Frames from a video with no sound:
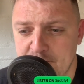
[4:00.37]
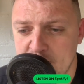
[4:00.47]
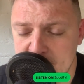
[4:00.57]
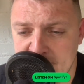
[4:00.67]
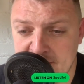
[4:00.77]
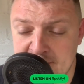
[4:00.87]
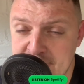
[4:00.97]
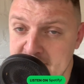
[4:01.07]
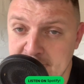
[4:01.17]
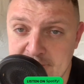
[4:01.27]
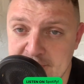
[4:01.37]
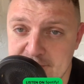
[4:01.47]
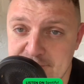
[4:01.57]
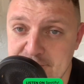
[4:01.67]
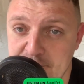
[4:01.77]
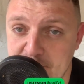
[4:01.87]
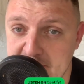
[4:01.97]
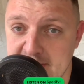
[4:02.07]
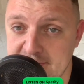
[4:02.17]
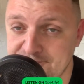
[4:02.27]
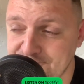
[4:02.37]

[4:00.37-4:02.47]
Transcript: woman, and I fell for her so quickly.